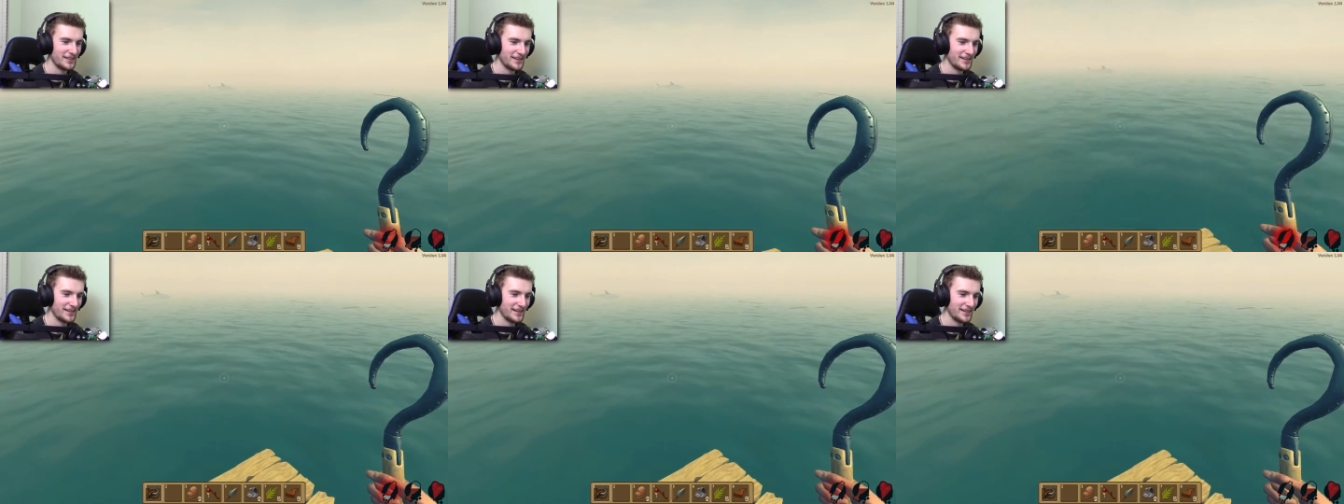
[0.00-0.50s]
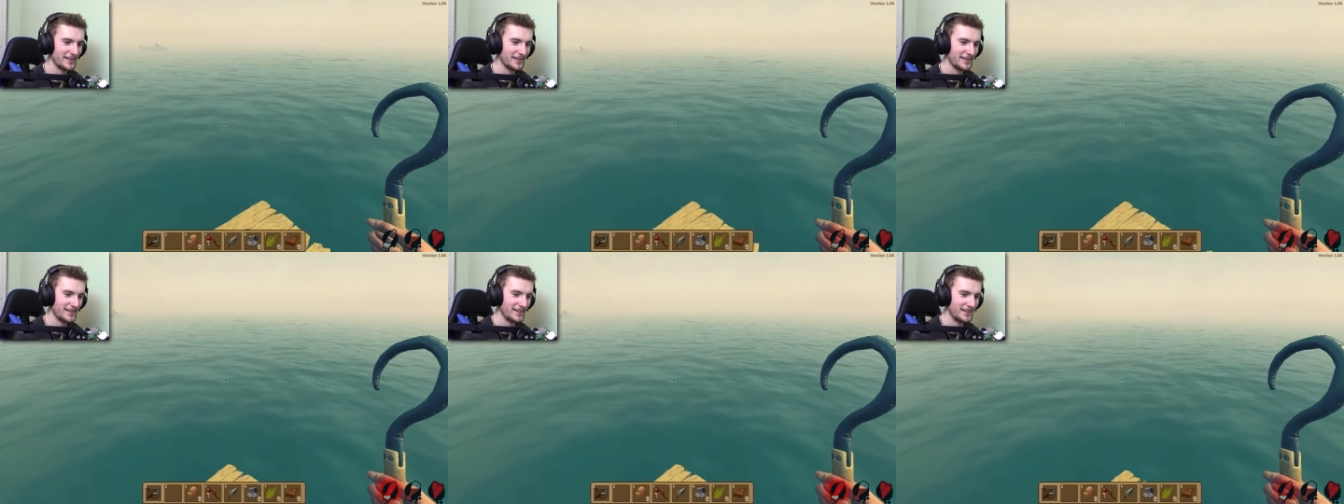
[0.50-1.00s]
uh,
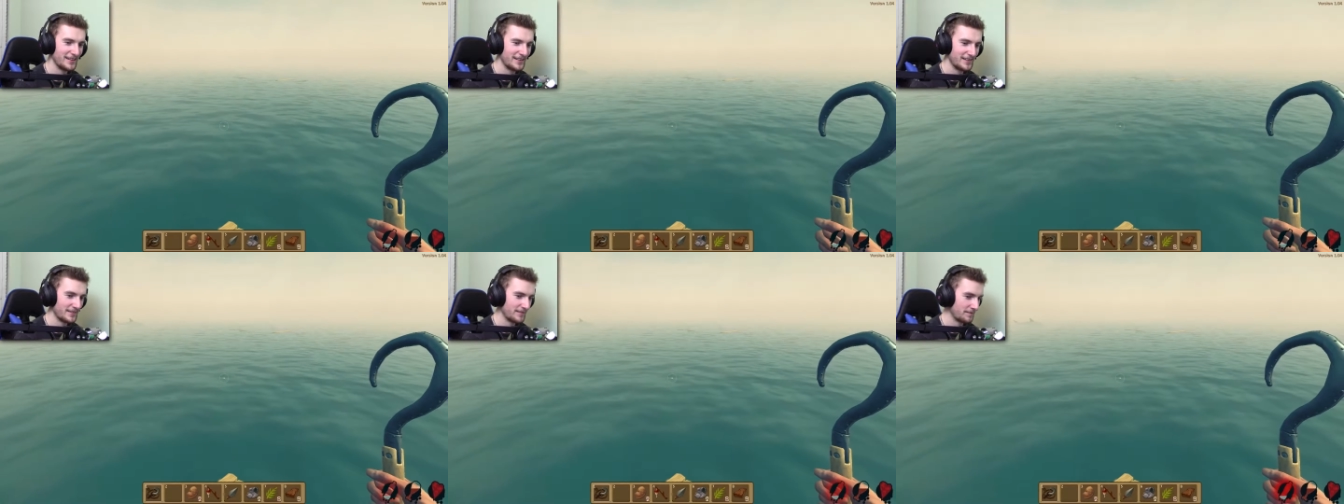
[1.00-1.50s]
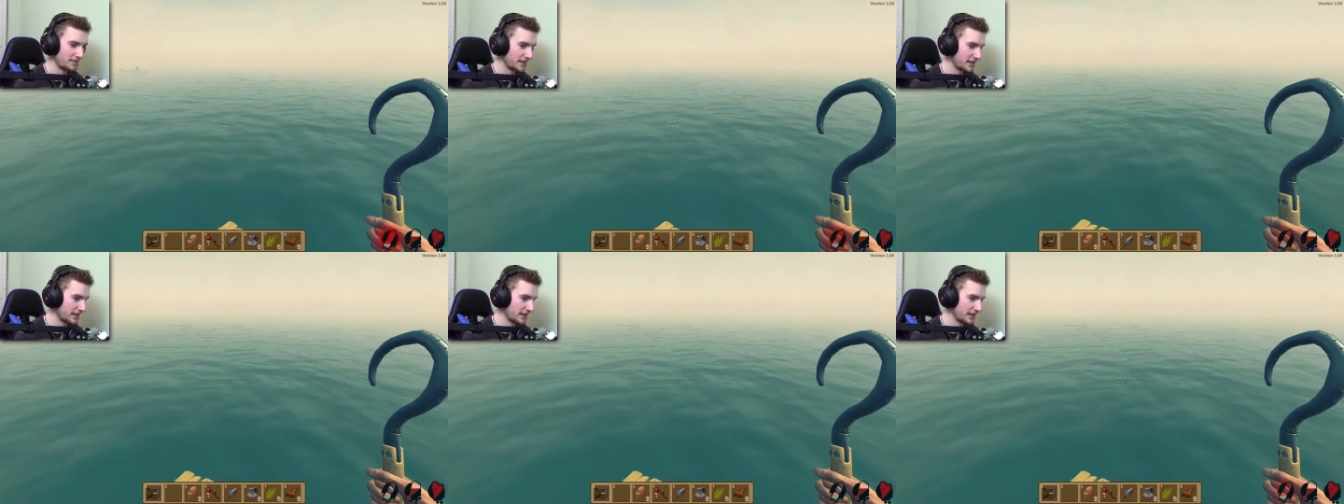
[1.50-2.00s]

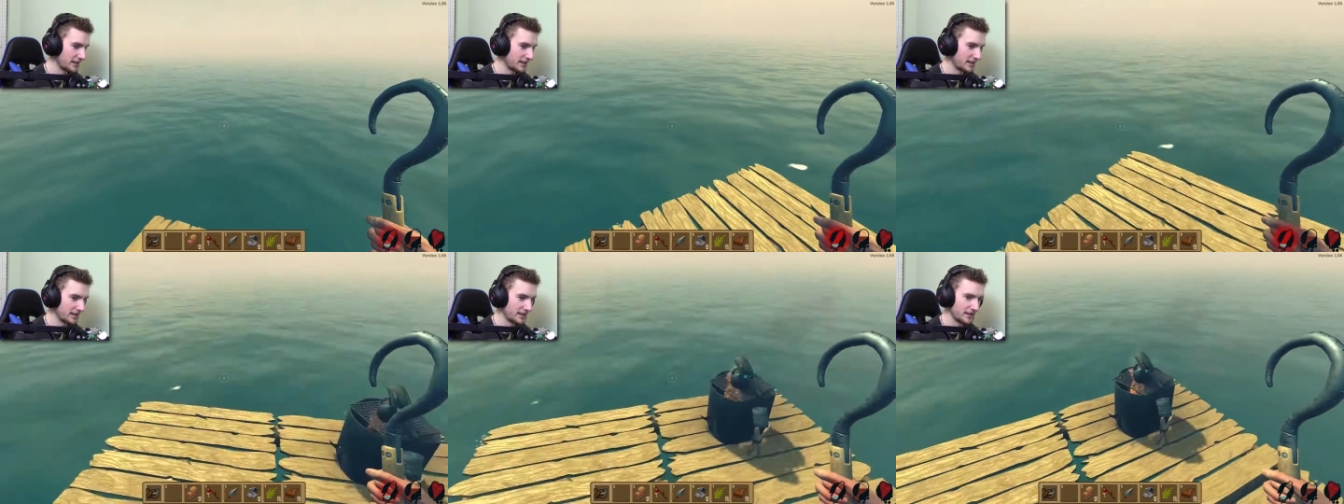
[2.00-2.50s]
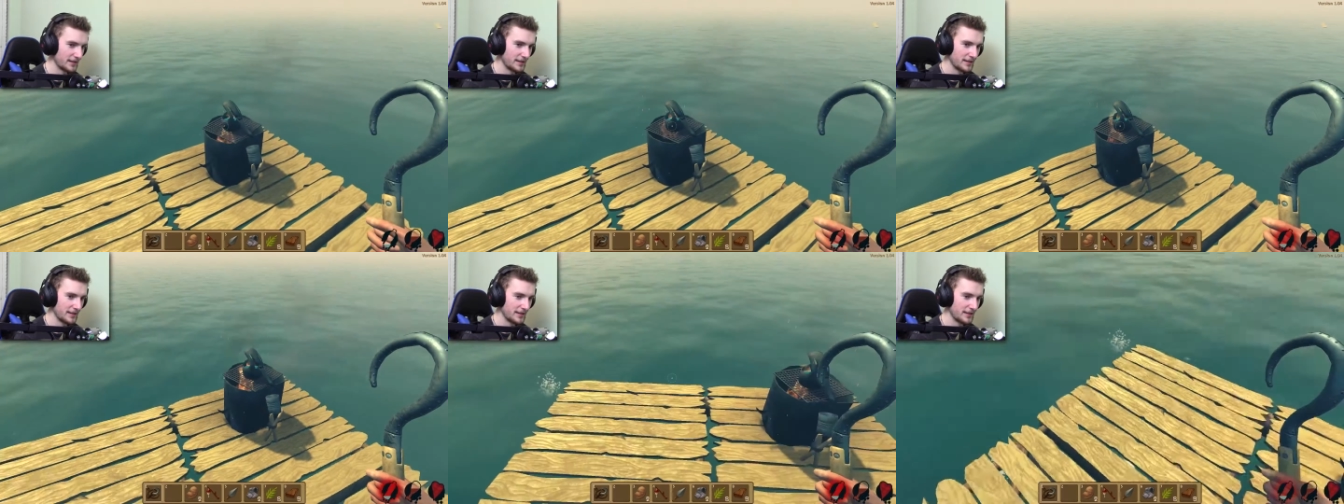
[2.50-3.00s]

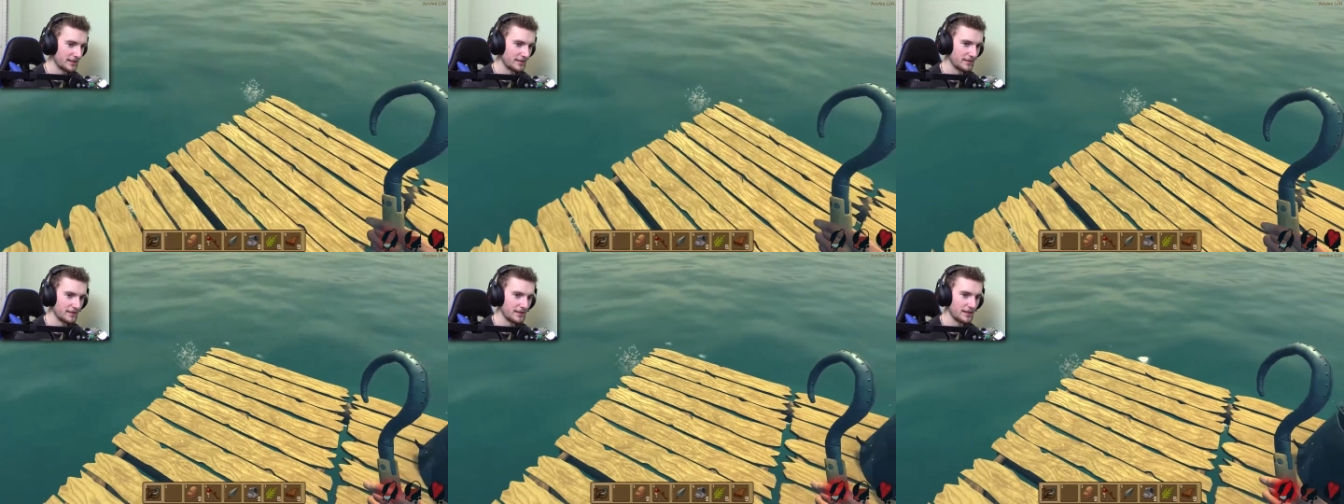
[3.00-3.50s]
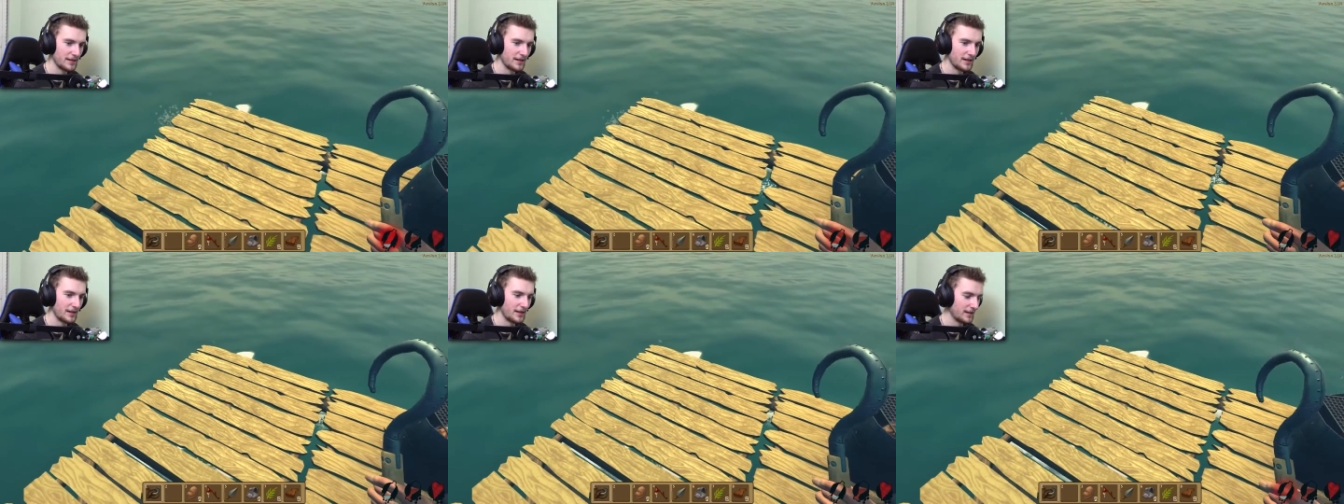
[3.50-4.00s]

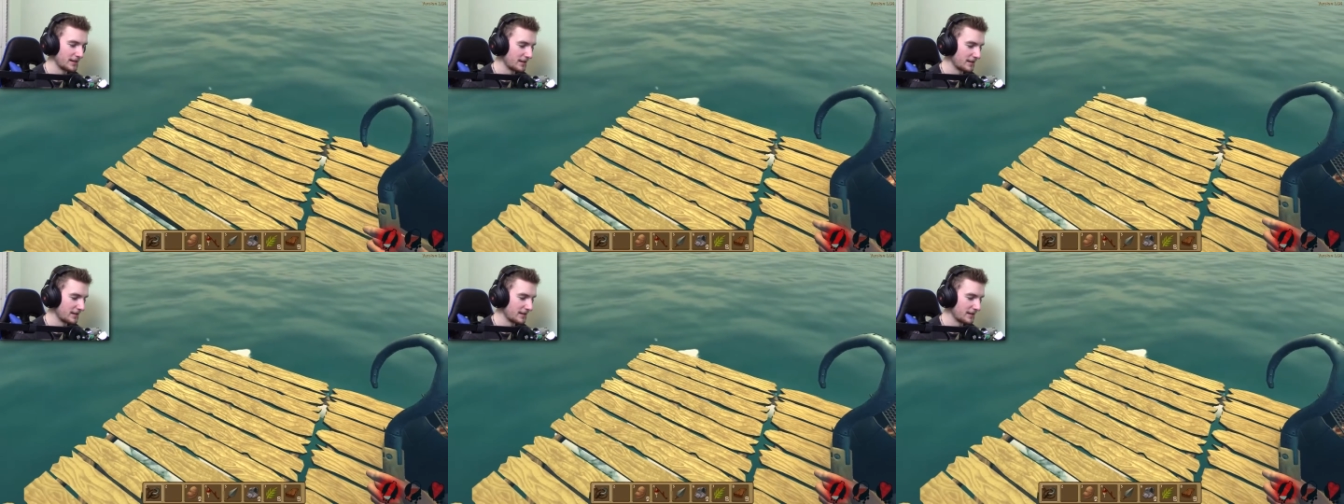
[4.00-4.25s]
okay.